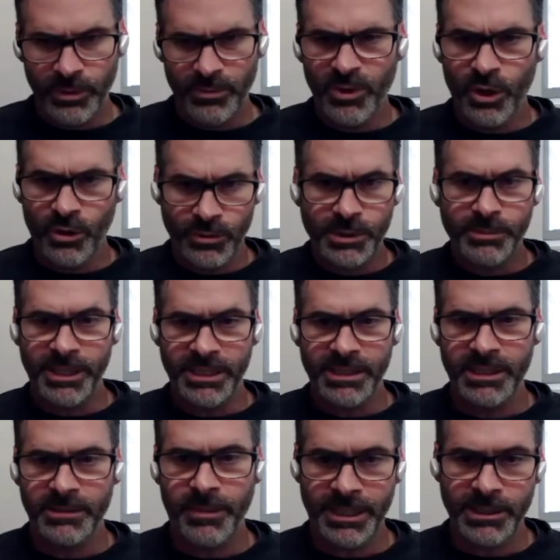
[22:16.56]
I would go
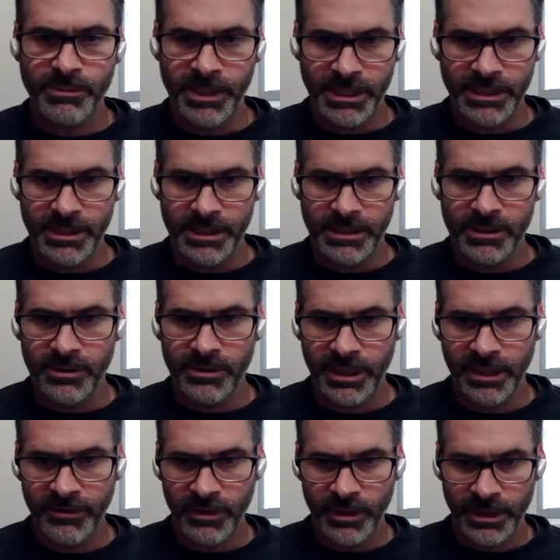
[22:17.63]
species by species. So to
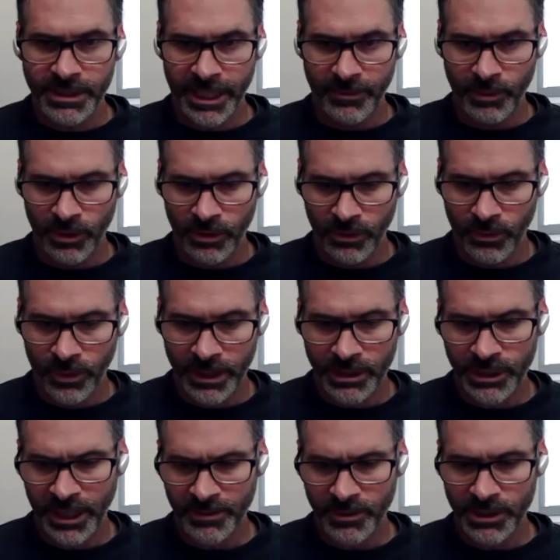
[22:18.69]
give you an example, one of the
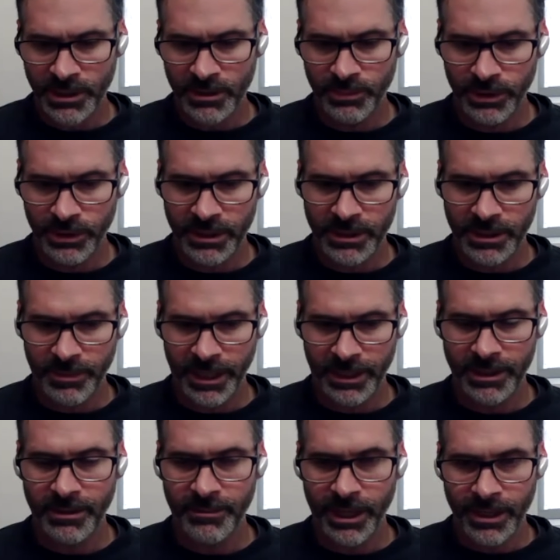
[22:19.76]
chapters in the book is
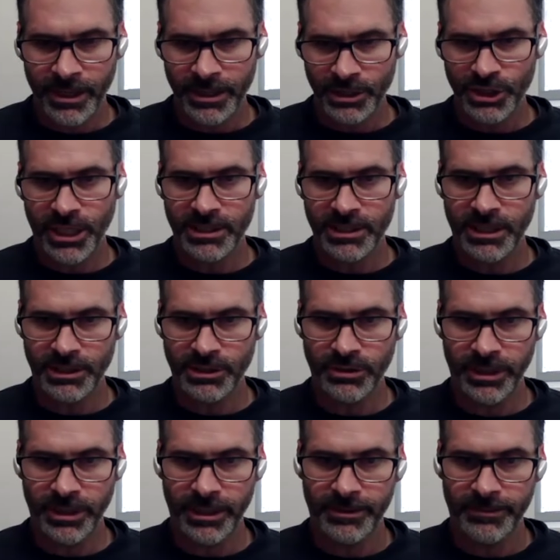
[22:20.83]
about the American chestnut
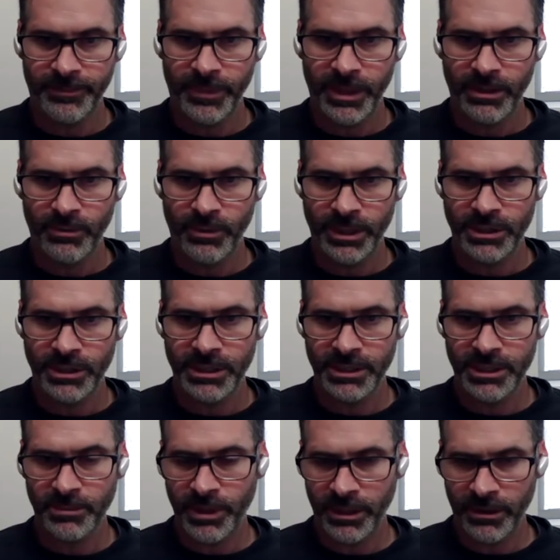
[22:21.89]
tree, which
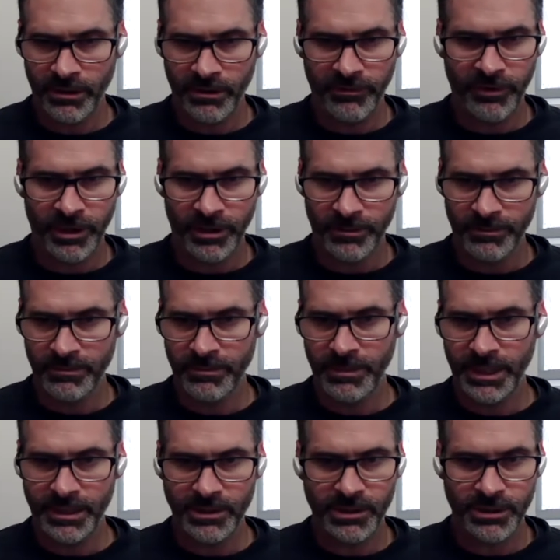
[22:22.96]
disappeared from
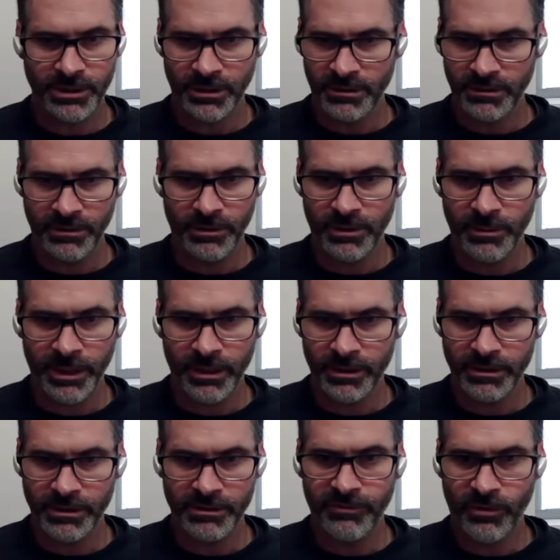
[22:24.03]
eastern North
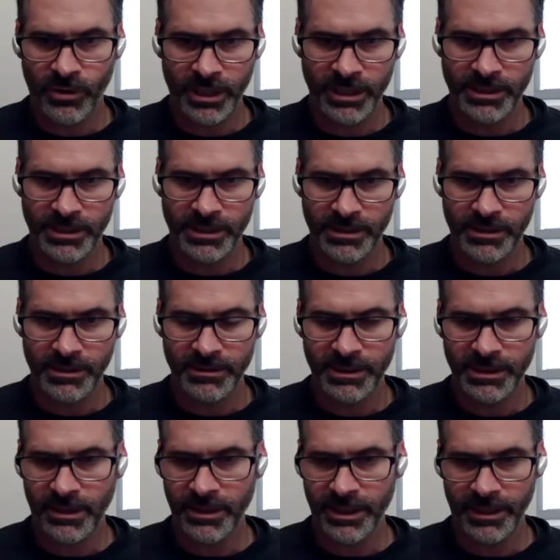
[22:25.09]
America's forests
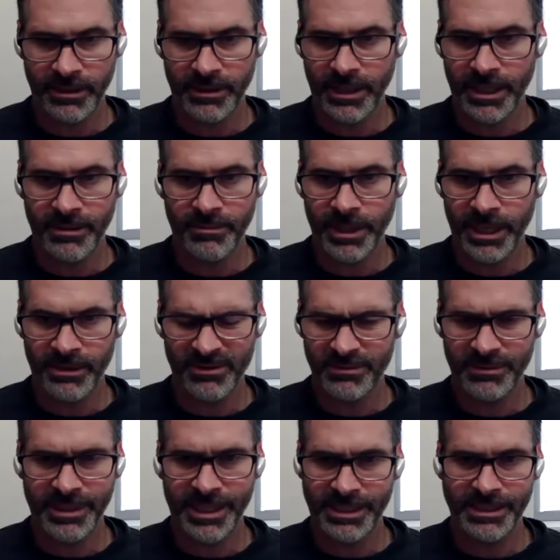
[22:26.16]
starting at about
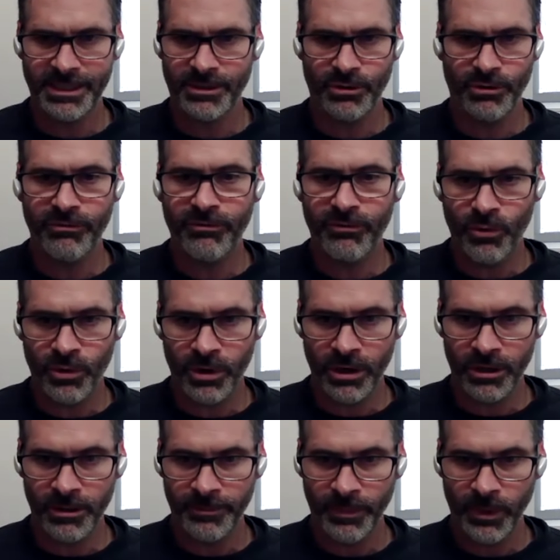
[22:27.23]

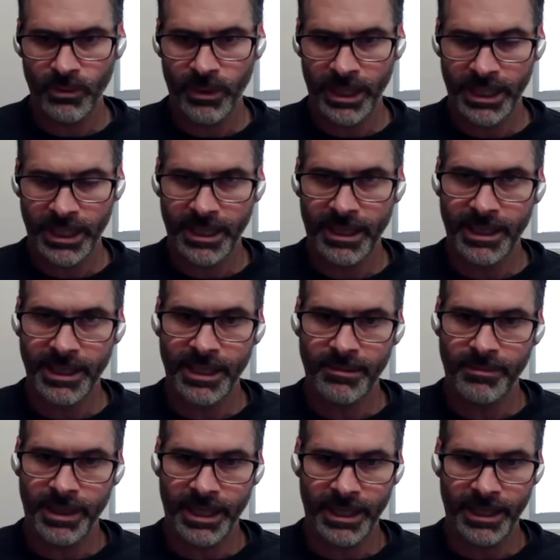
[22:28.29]
1904 when it got
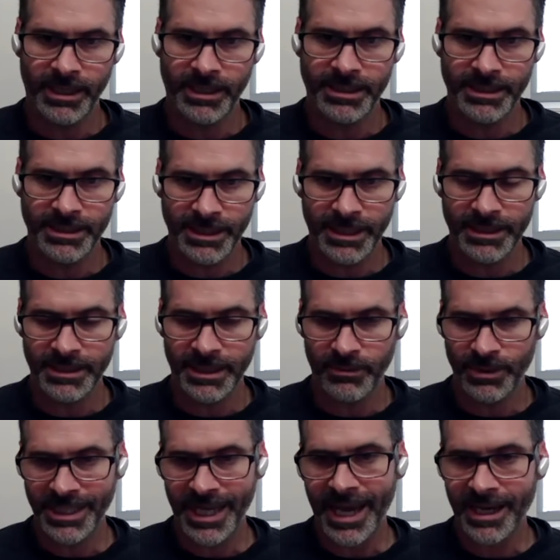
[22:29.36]
hit by a disease that
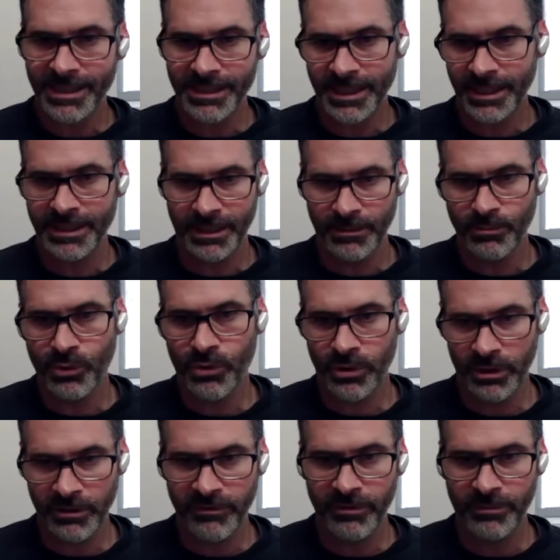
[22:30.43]
was accidentally
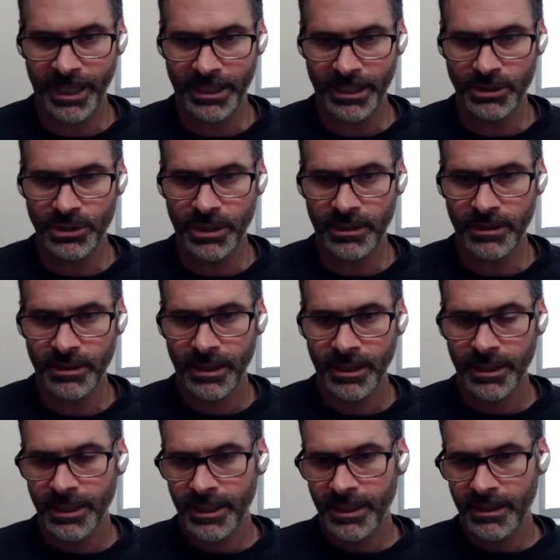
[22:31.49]
imported from Asia.
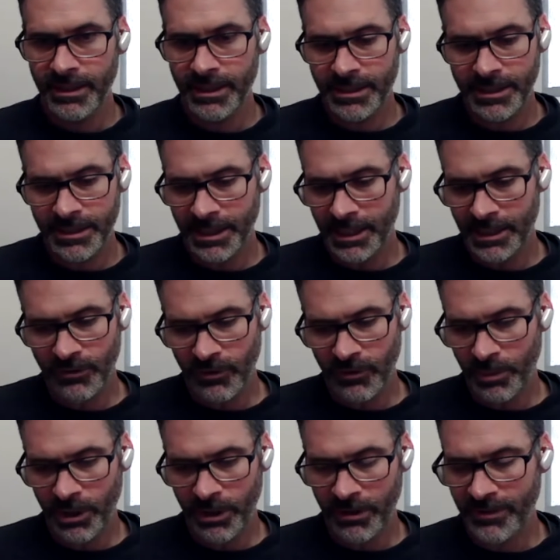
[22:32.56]
This disease, over
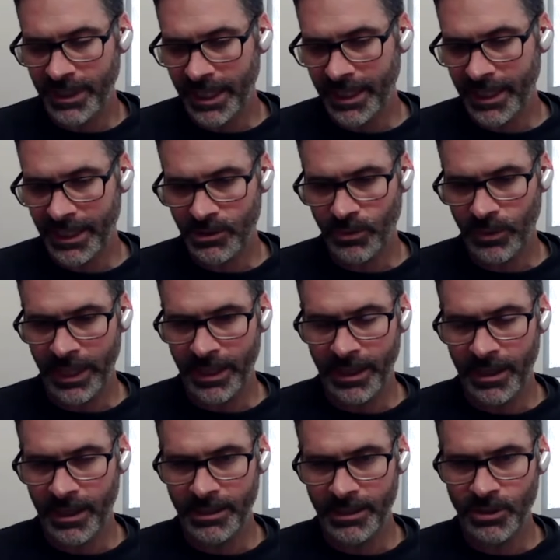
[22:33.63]
a period of decades, went
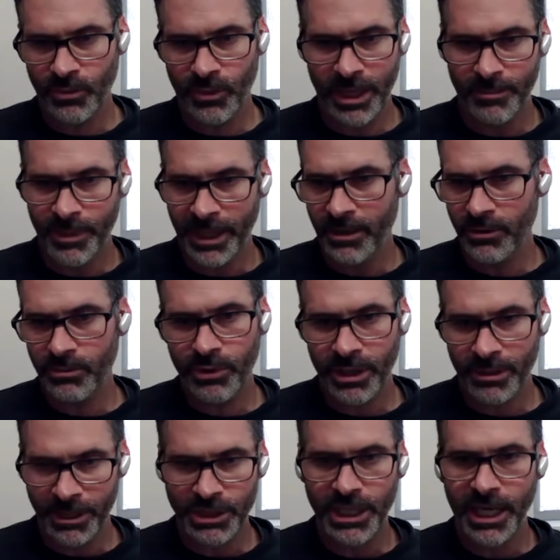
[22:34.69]
on to wipe out
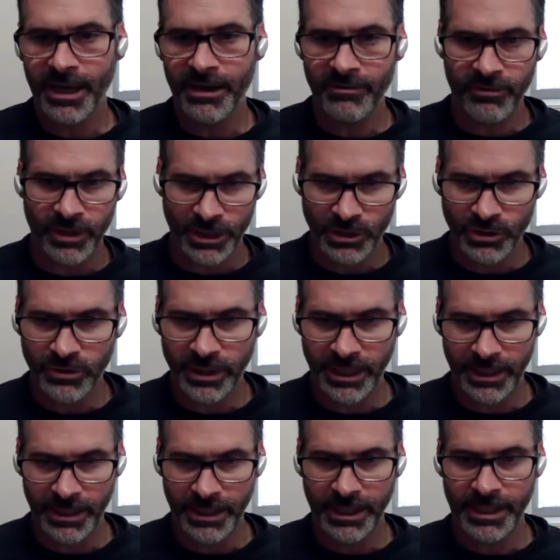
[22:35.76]
pretty much every
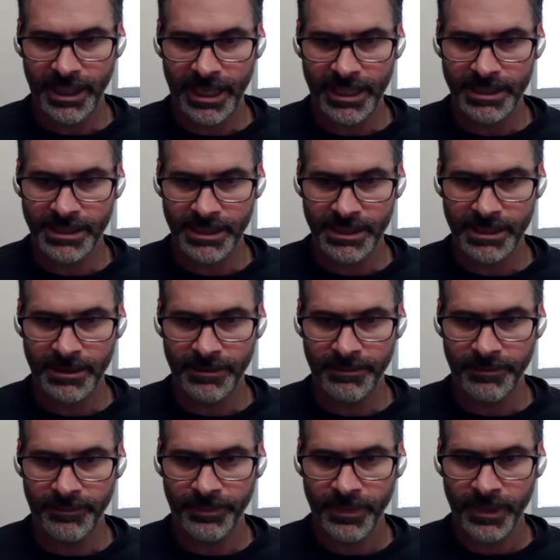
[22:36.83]
tree in that
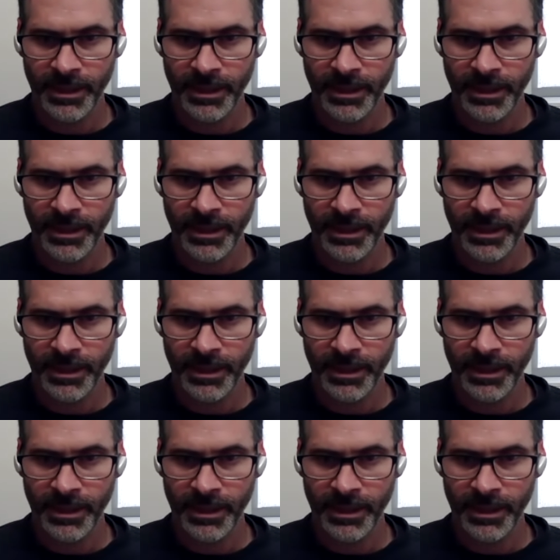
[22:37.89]
system.